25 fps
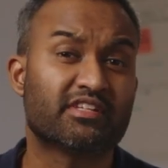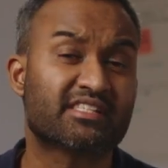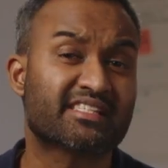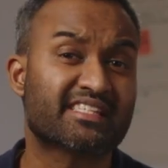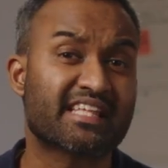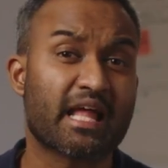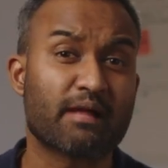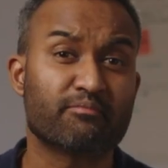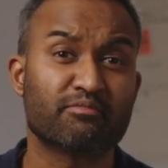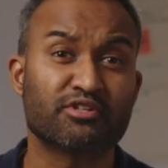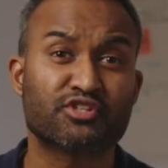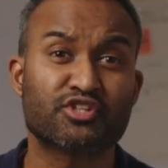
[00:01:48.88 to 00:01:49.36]

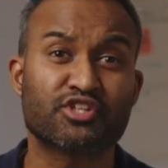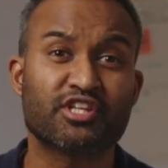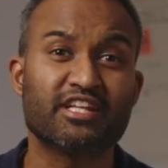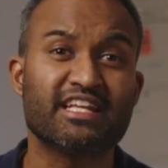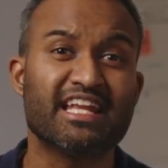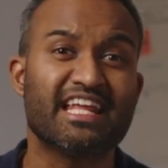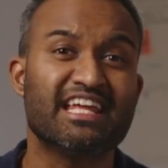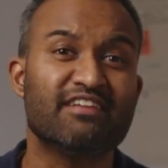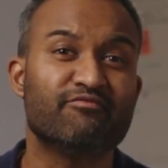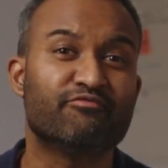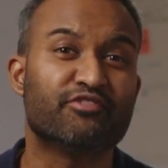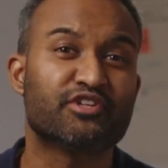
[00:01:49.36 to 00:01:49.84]
established the
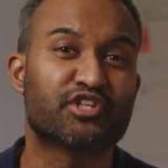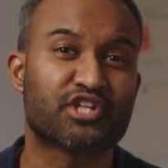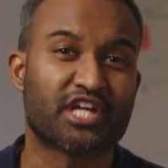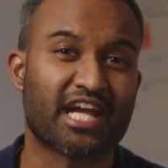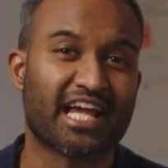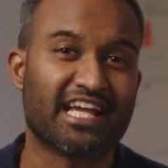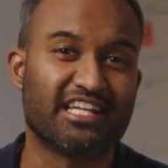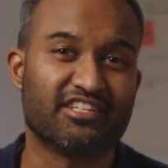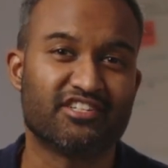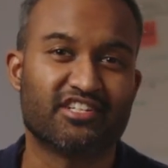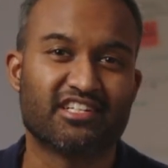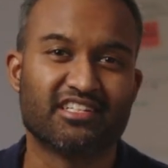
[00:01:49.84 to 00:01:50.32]
need for
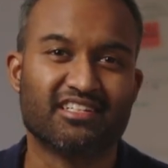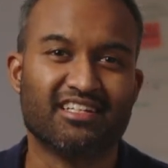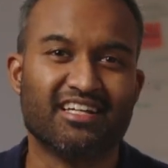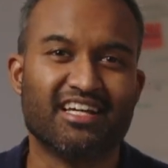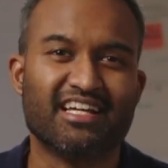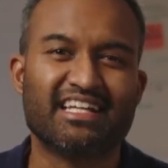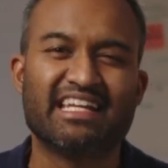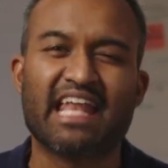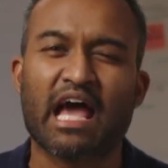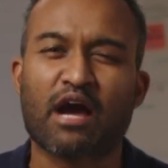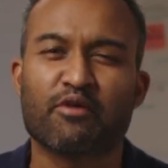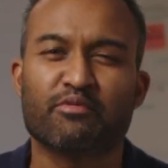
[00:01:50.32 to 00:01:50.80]
change.
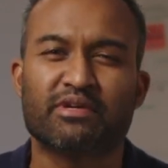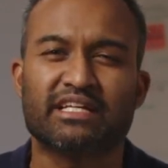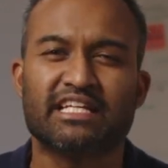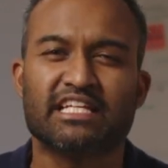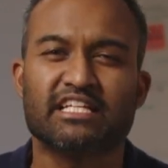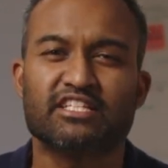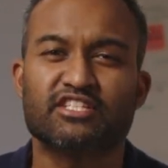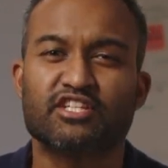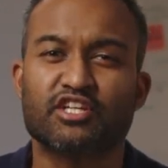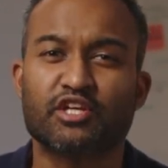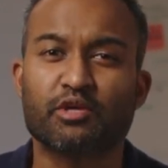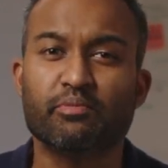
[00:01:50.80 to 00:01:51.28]
Now we
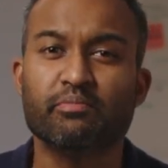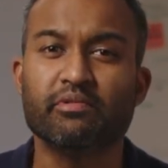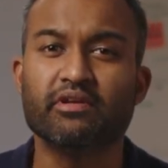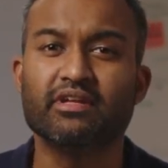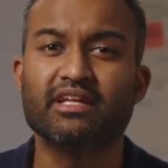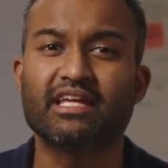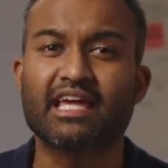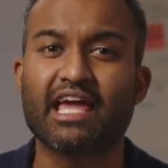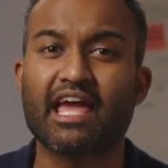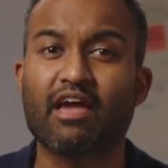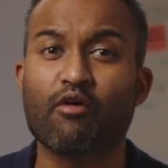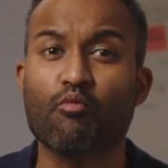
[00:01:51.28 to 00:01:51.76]
need to
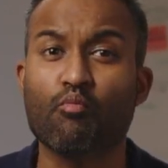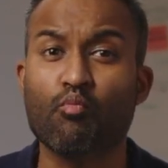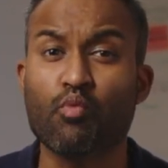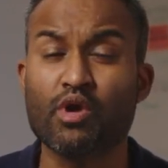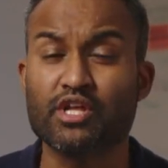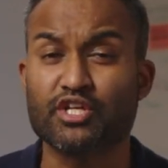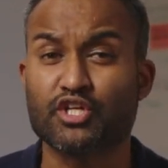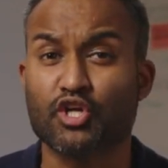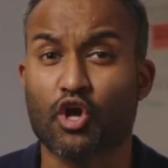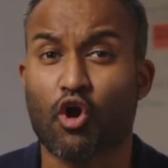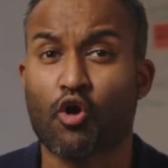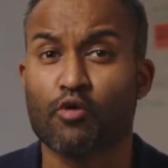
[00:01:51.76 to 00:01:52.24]
communicate
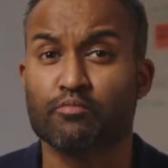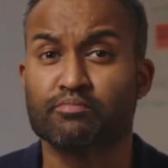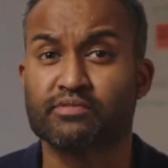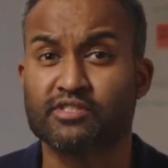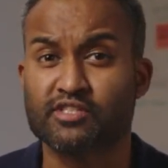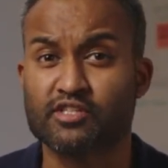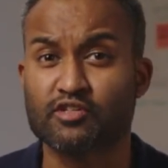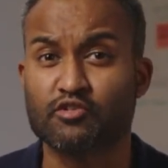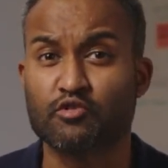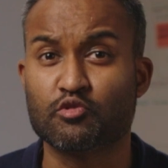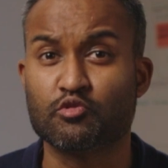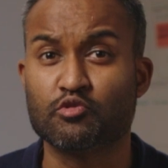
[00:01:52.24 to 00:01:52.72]
which
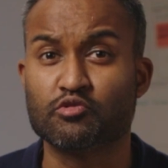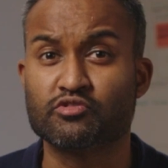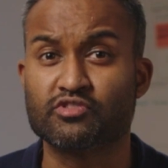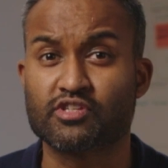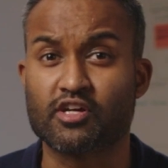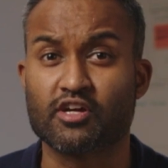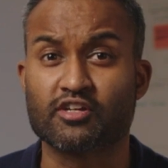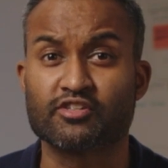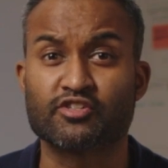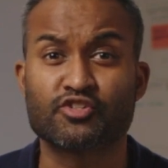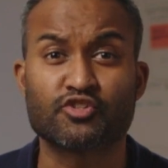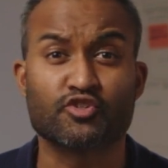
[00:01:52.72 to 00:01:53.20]
obstacles
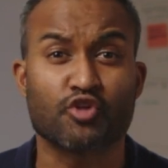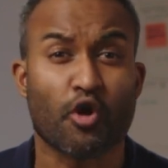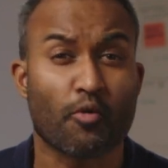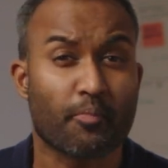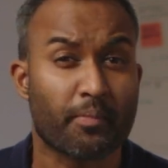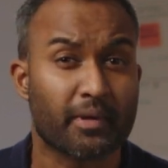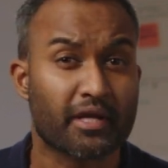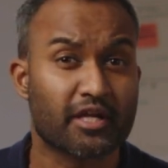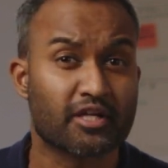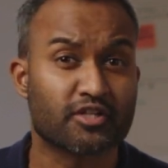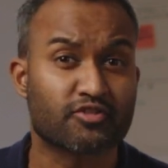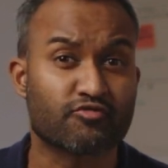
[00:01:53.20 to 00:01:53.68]
are
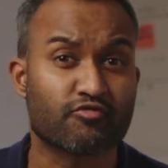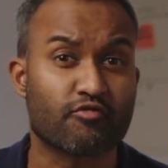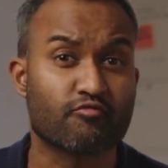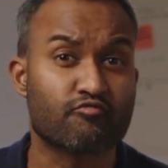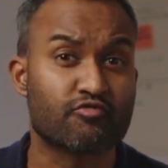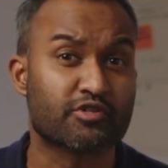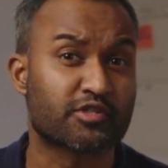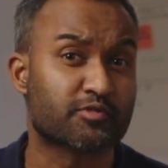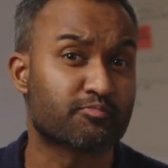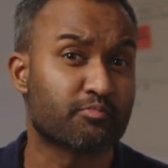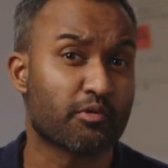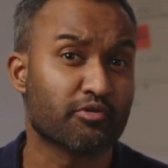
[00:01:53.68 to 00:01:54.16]
stopping us from
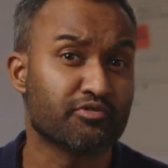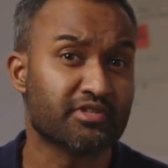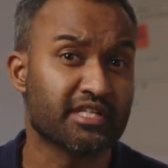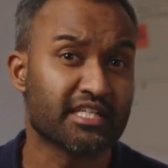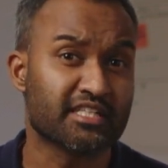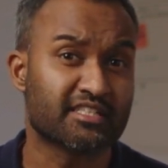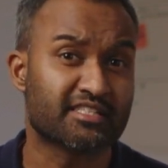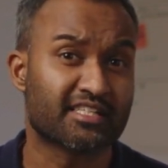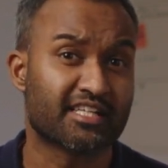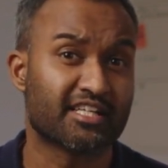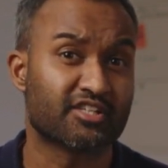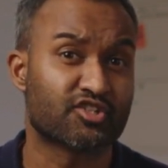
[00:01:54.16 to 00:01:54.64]

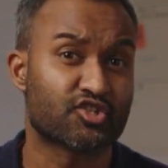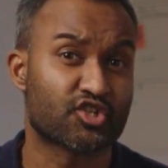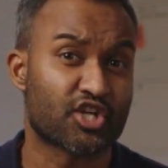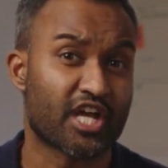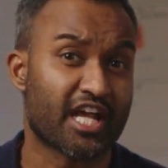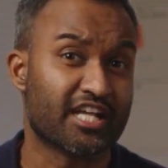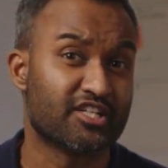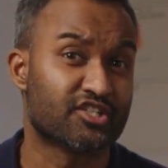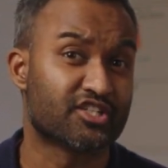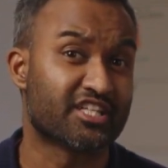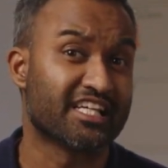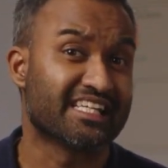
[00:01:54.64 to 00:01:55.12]
responding to this
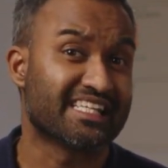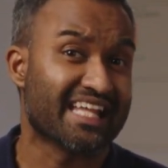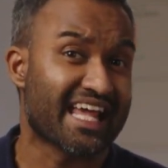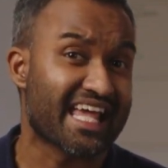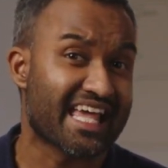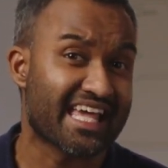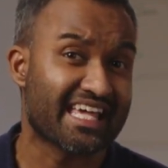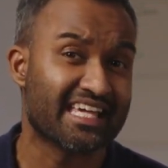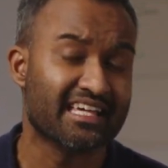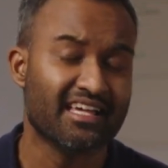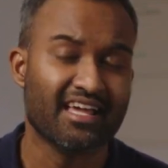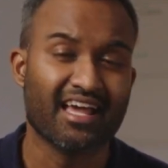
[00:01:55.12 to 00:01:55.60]
change
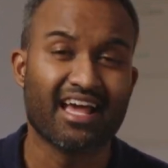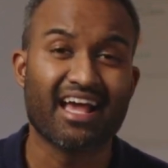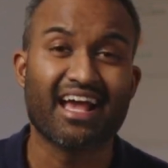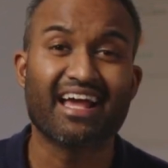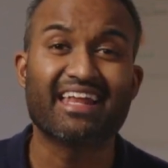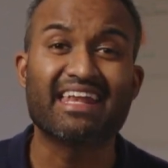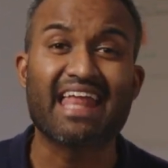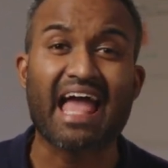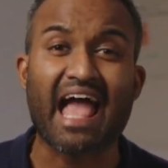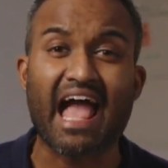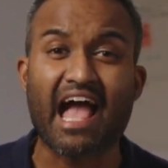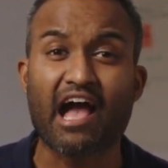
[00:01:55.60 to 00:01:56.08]
today
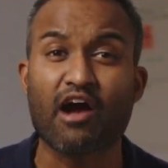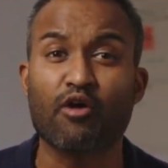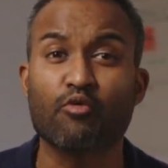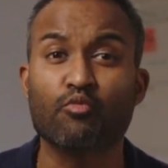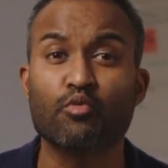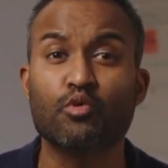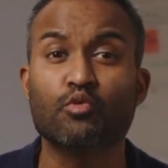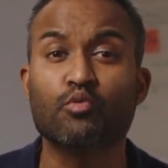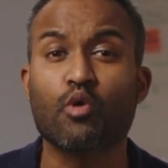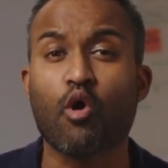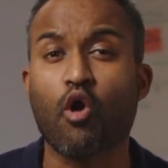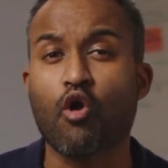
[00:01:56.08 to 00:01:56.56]
and how
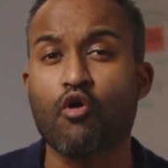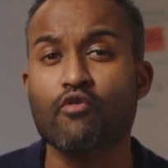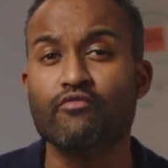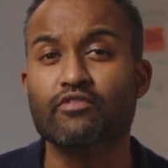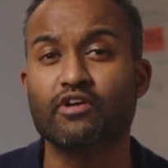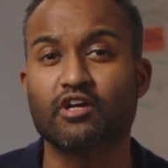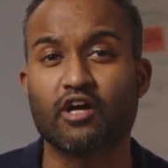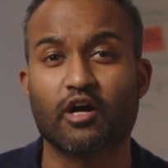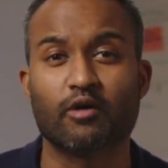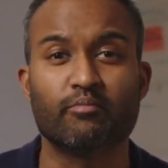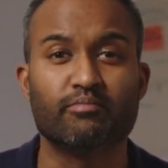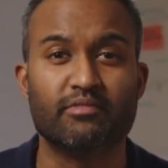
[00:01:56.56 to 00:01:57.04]
we'll
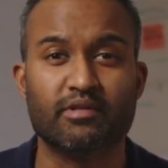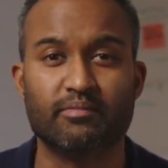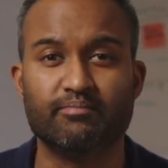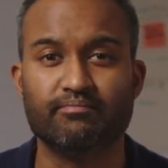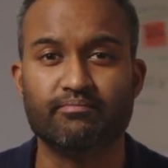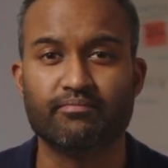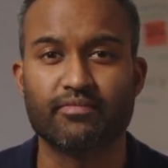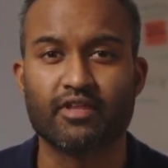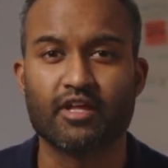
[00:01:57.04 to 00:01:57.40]
overcome them.